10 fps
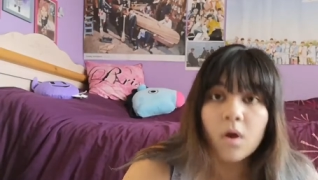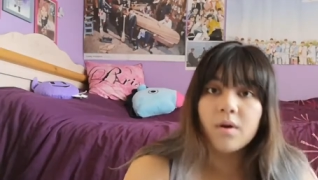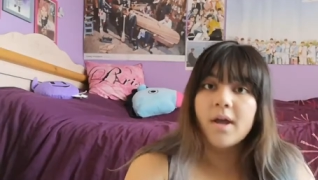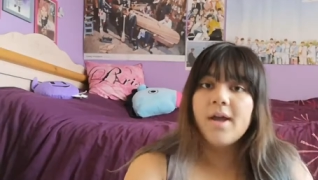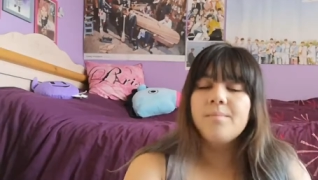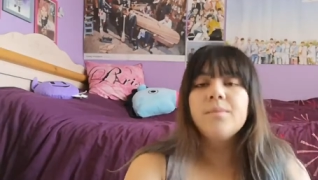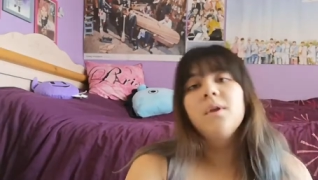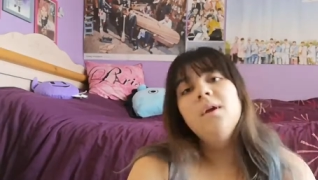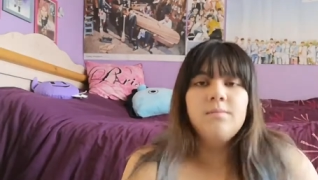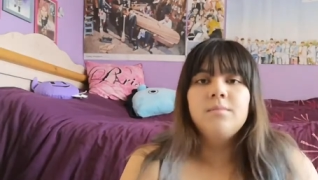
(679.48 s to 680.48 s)
Okay,
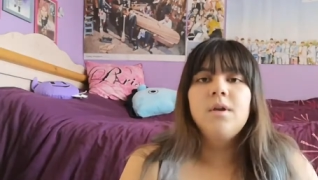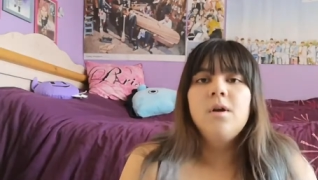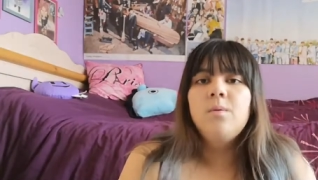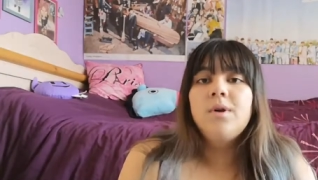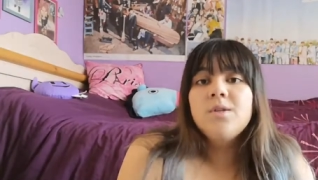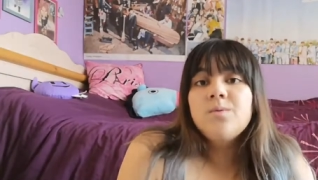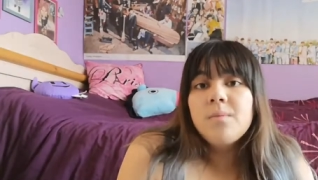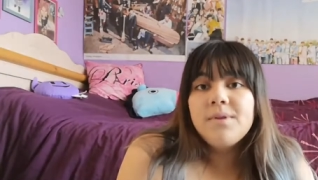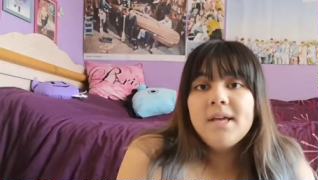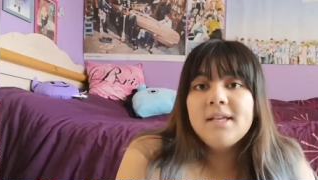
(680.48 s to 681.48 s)
what is
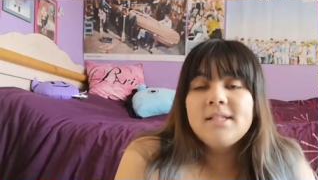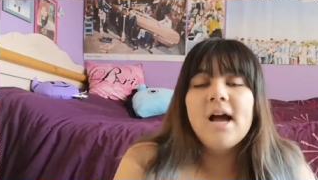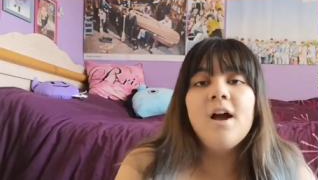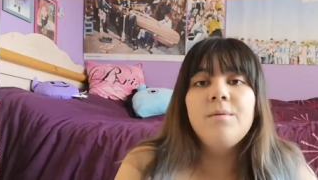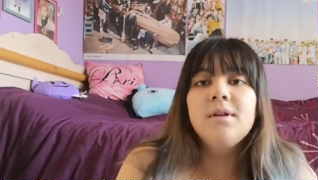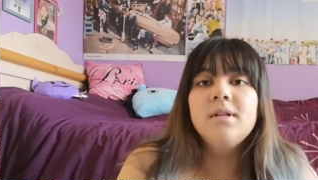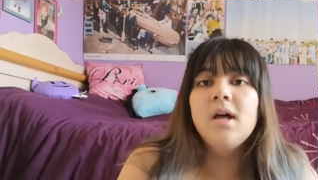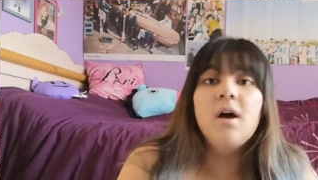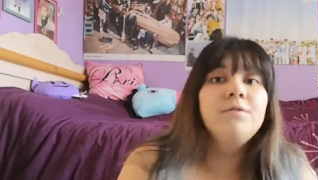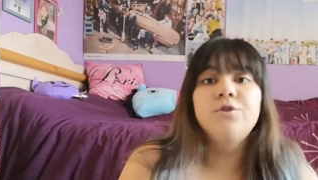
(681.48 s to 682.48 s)
one place I would
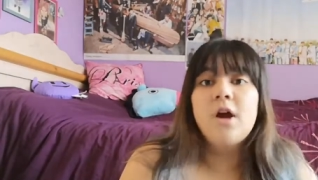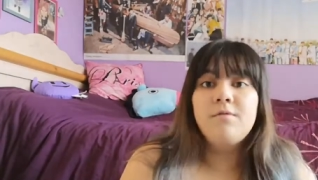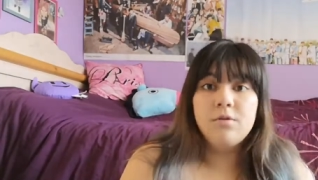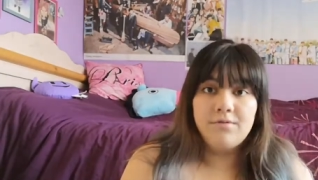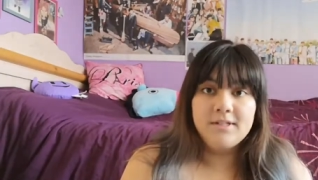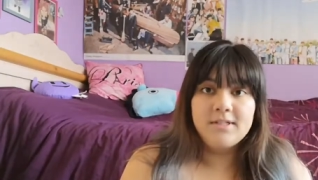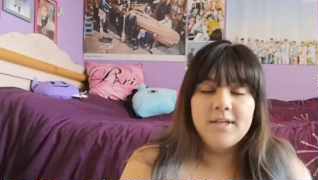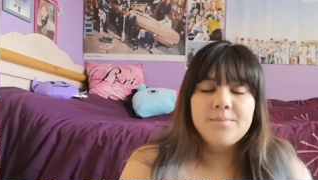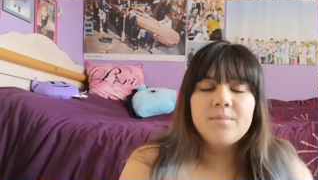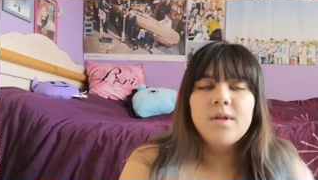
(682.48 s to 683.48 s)
love to travel or visit?
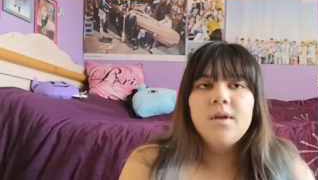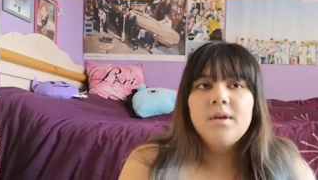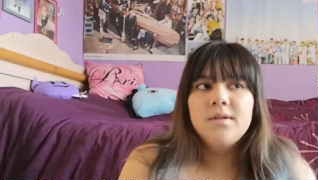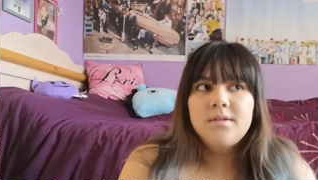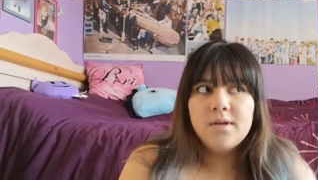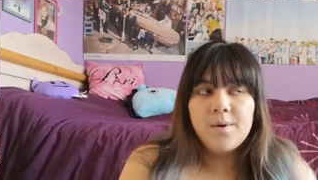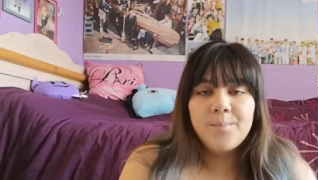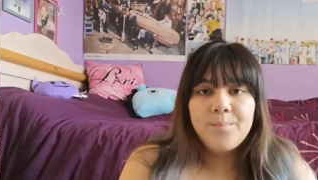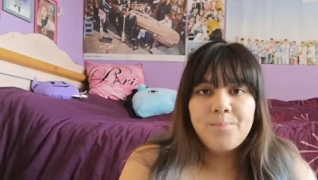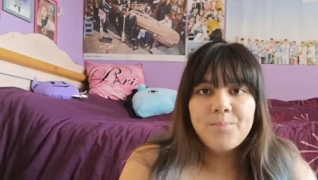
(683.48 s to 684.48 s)
So,
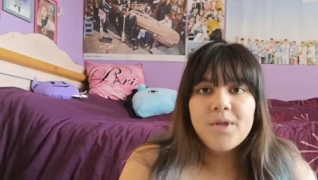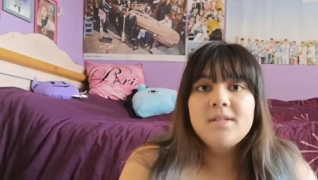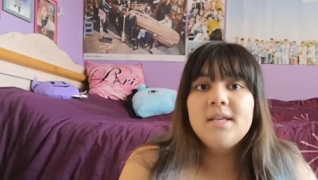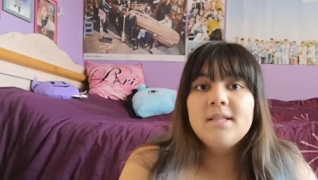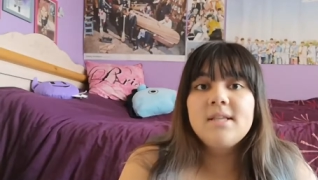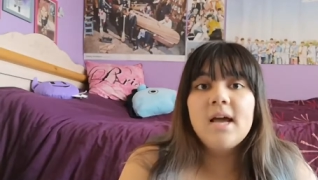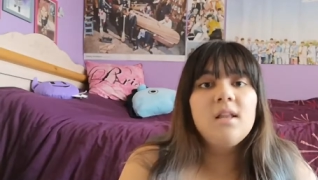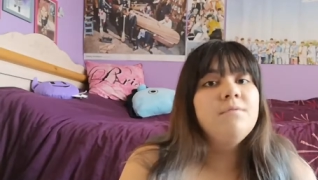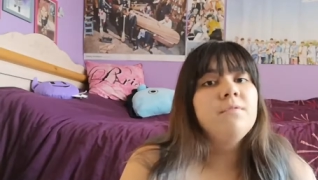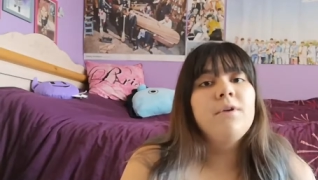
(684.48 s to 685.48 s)
since I
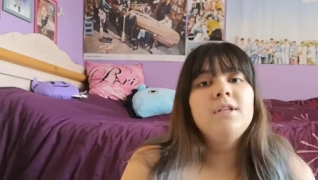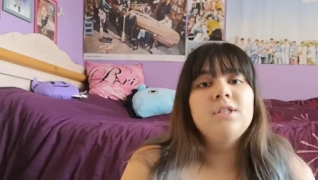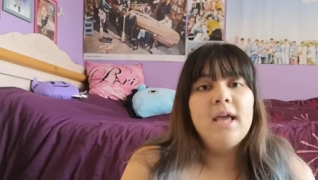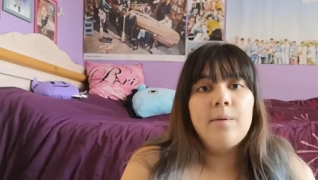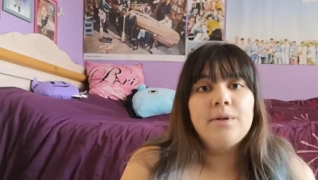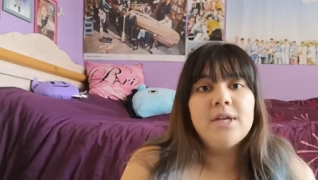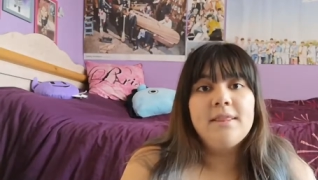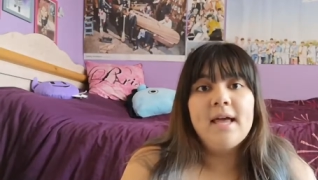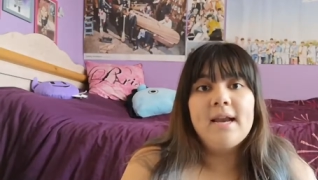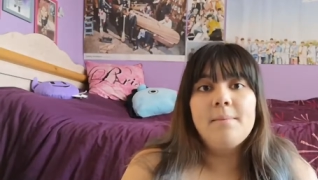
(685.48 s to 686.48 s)
love the French language
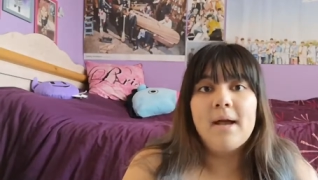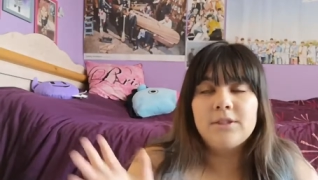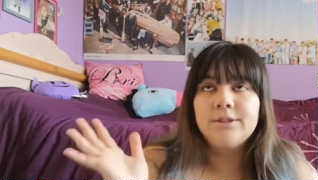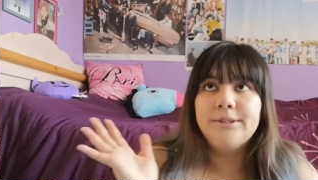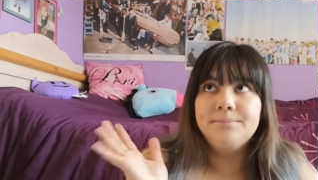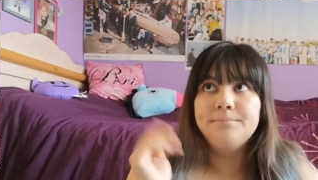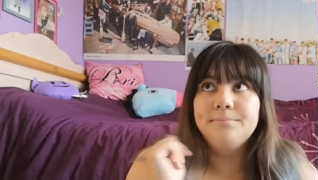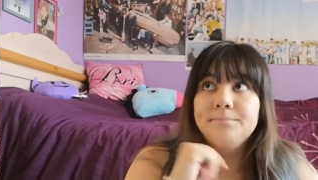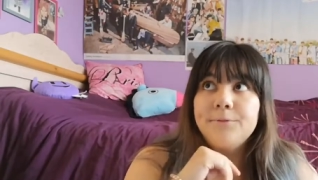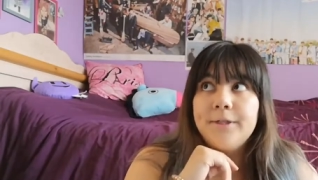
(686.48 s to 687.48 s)
and that I'm actually,
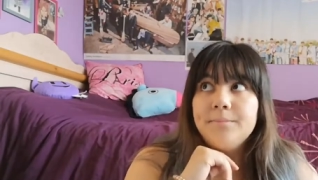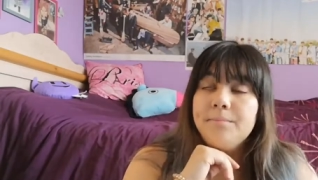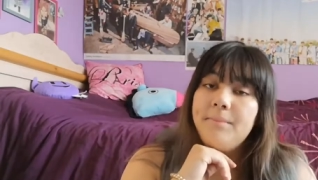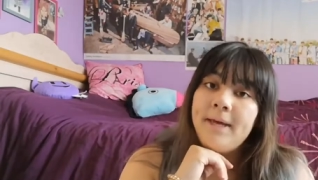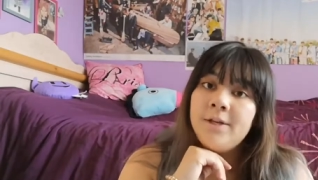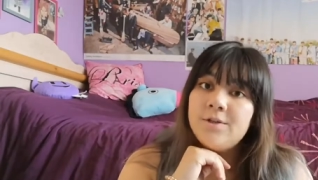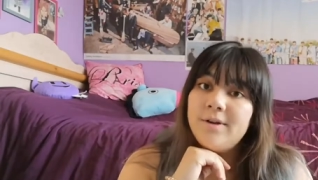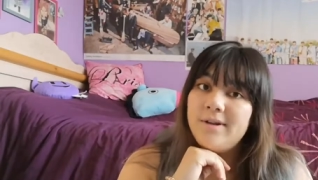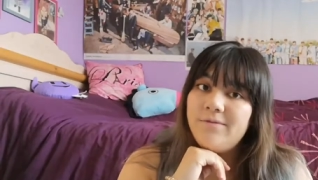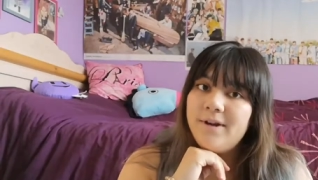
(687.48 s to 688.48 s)
well,
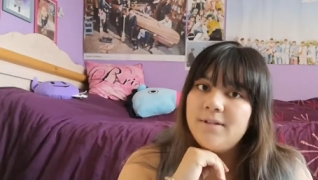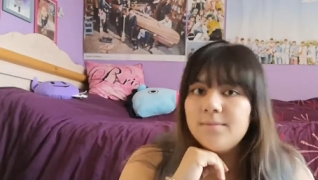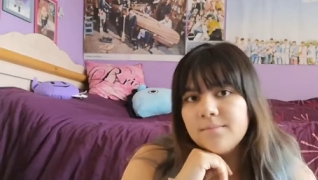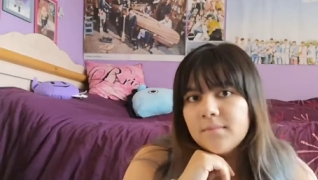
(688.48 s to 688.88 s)
majoring in French,